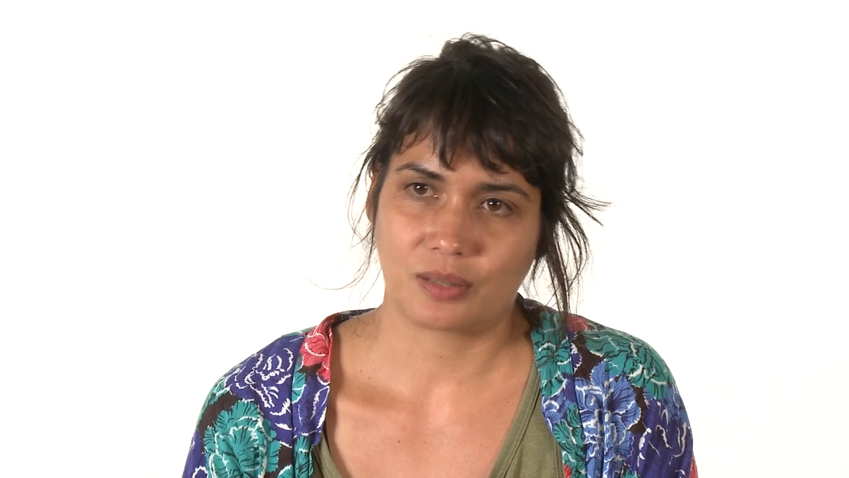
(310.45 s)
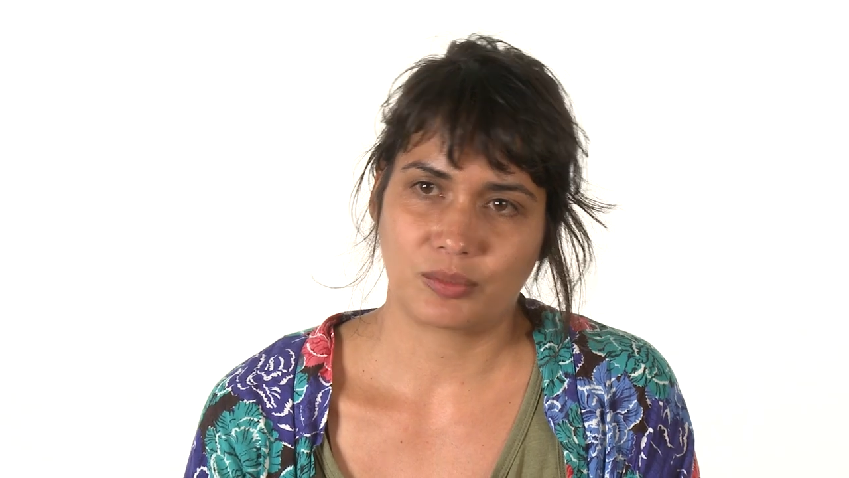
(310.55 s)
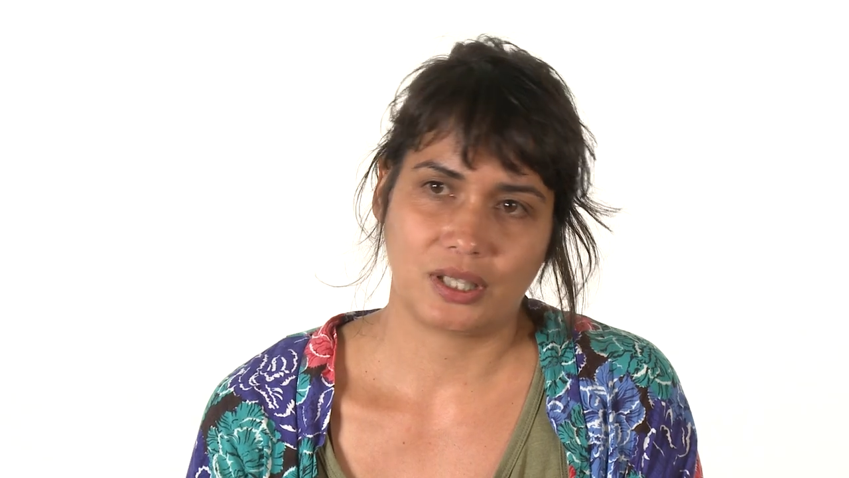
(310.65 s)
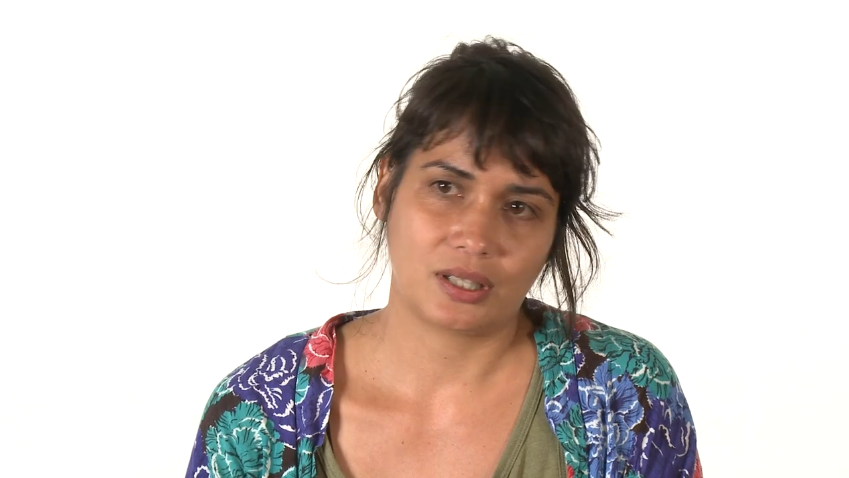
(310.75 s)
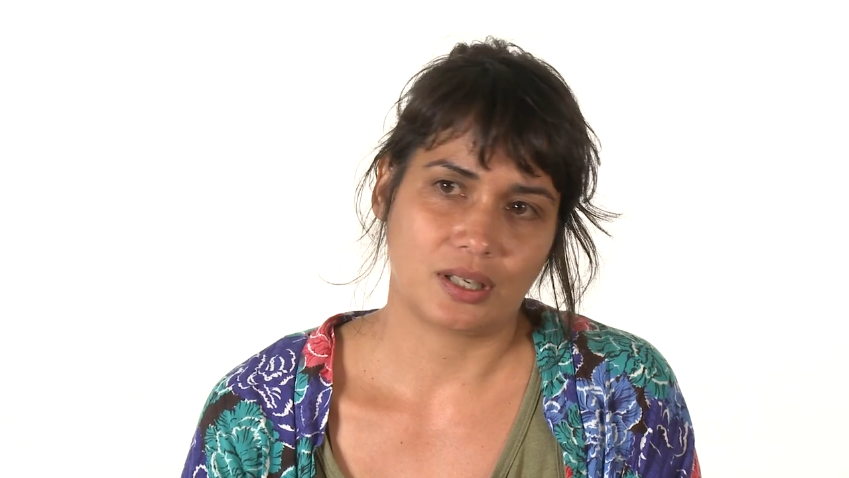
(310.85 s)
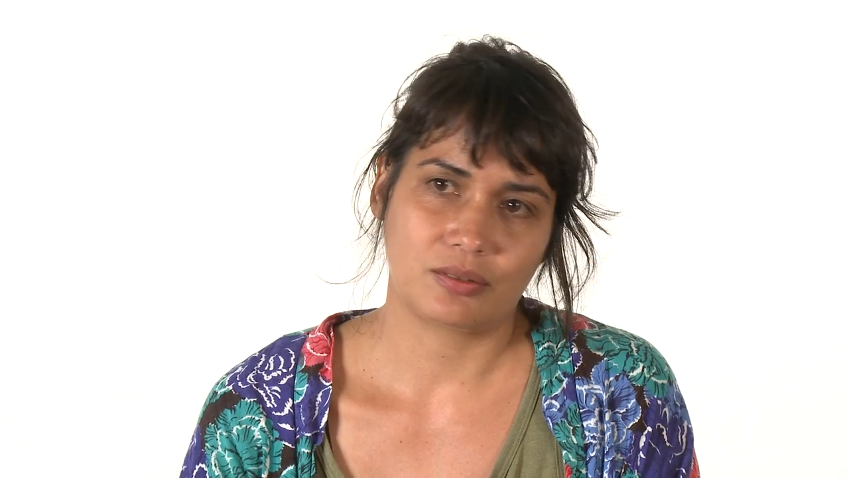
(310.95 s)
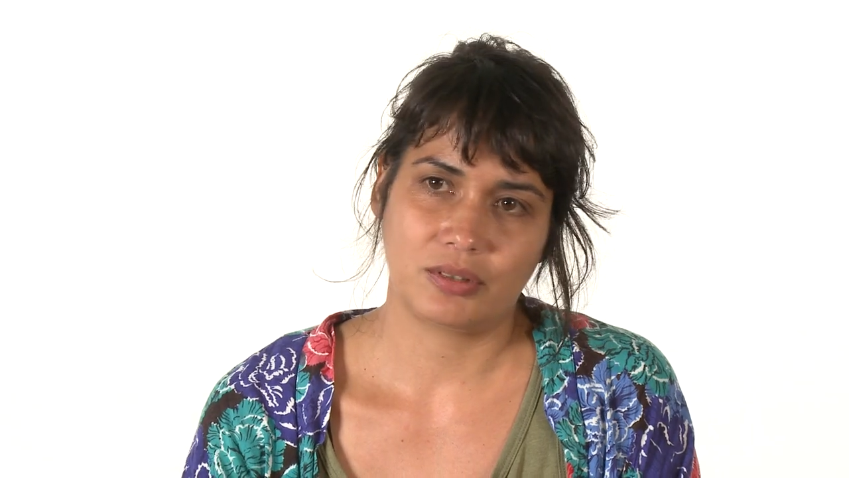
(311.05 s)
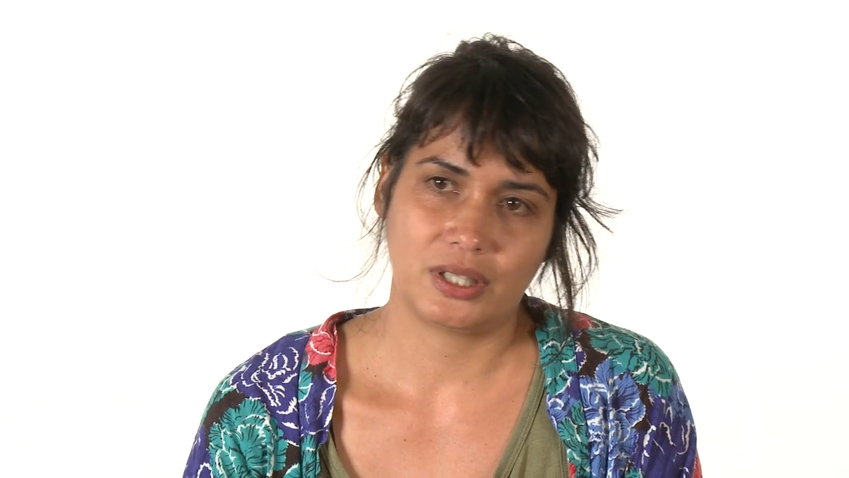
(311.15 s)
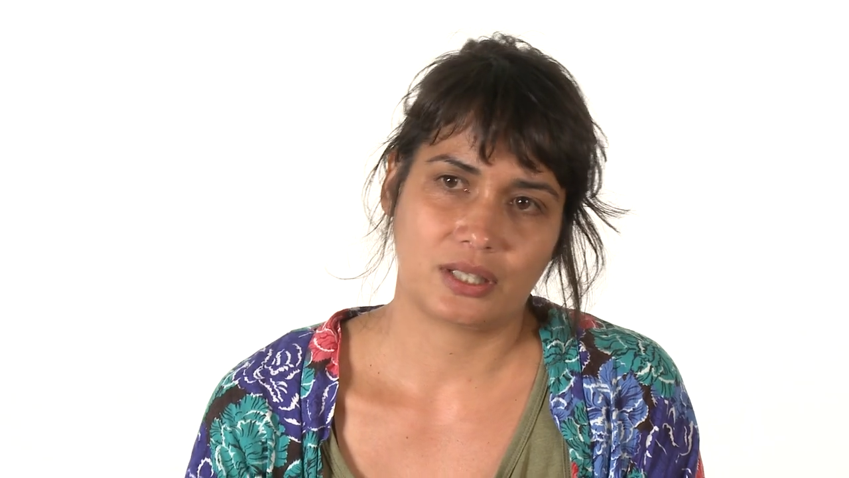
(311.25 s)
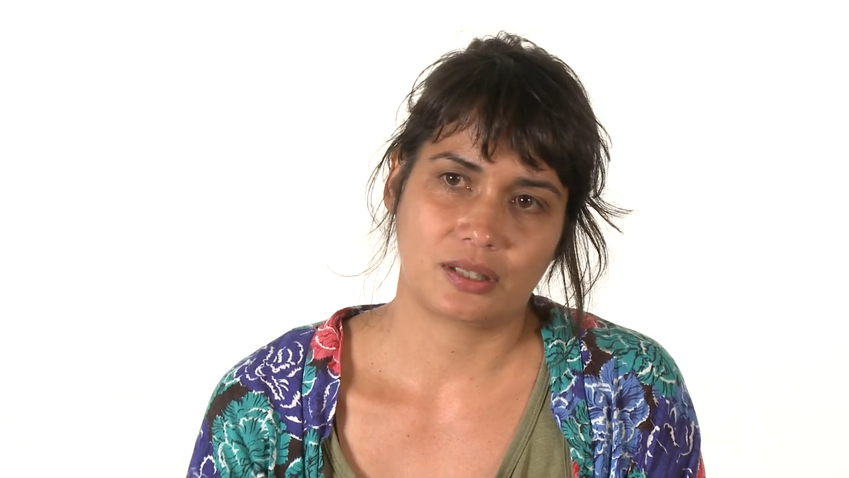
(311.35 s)
something that
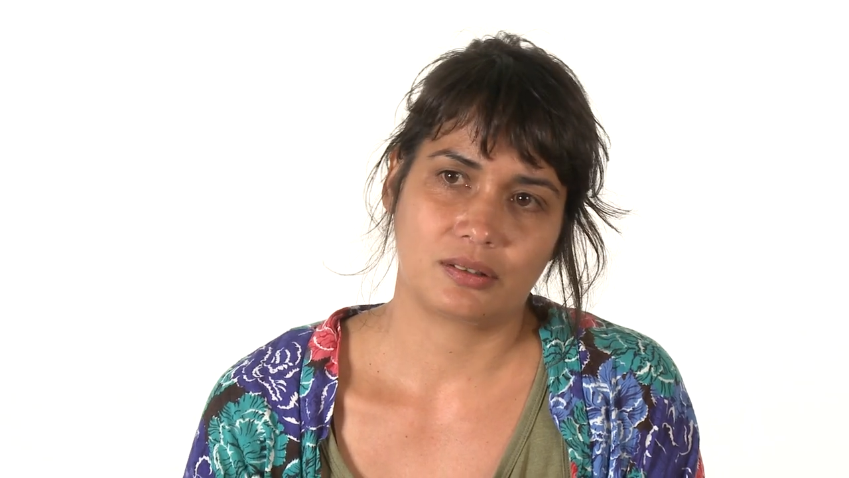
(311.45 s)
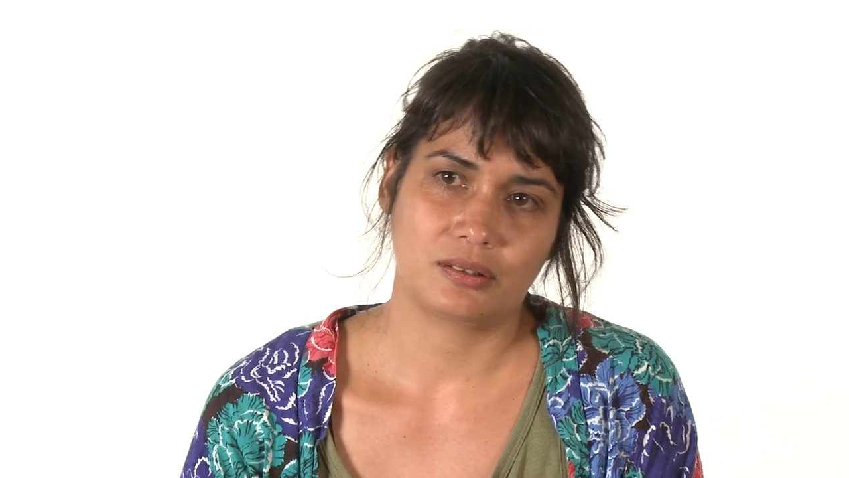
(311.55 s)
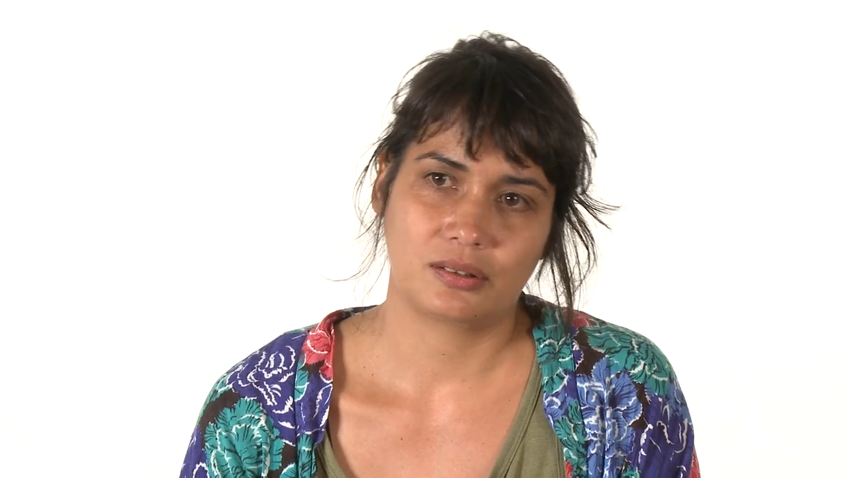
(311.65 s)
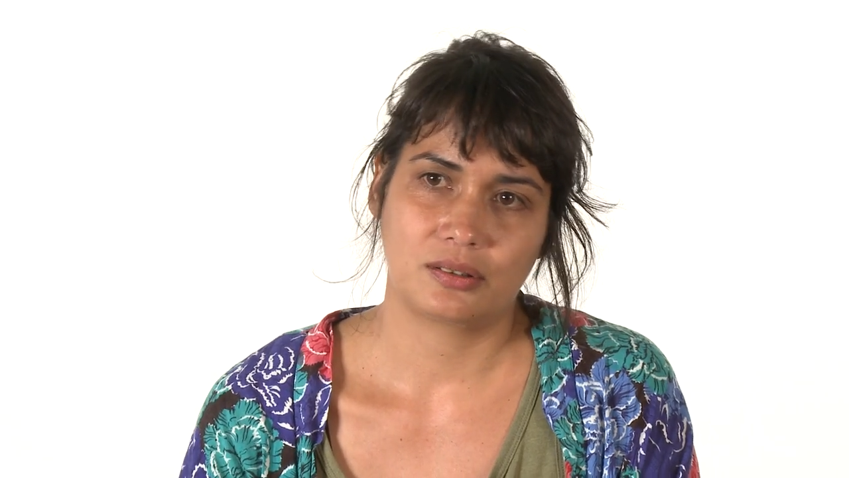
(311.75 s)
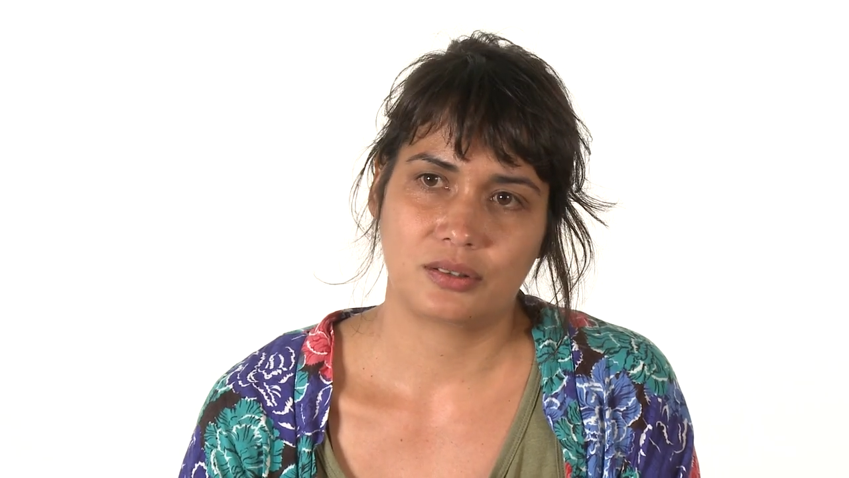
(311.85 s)
we can